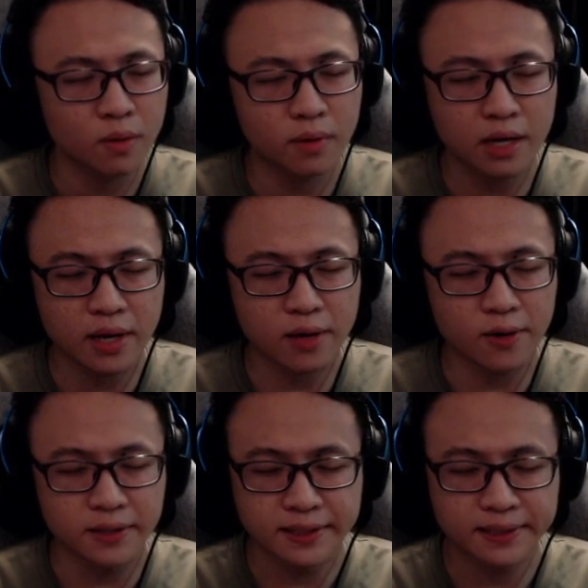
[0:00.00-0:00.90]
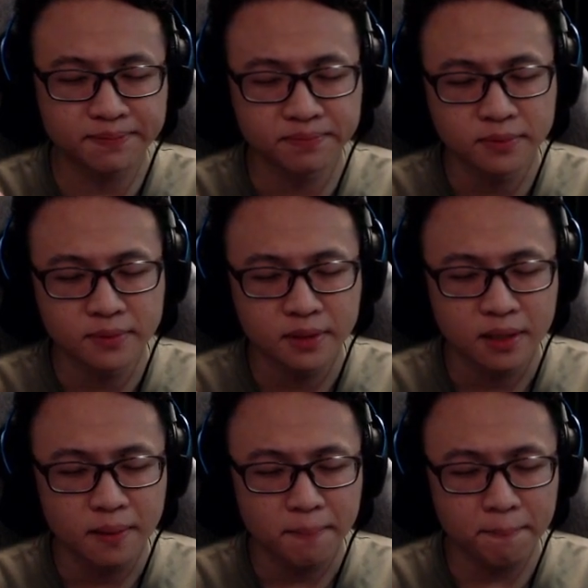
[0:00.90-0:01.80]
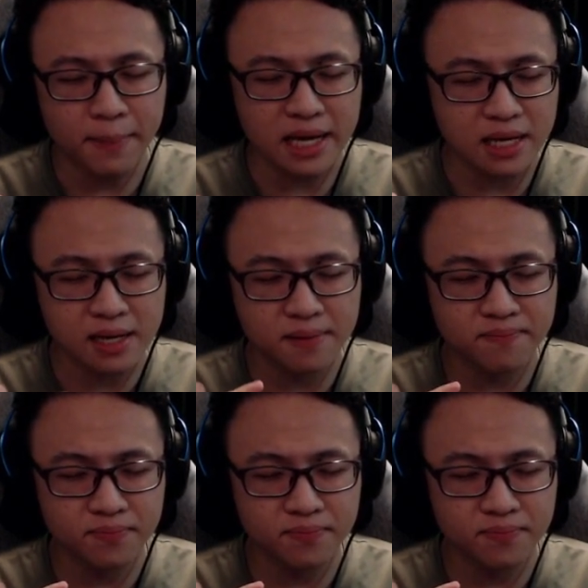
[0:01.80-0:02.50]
do I call this? My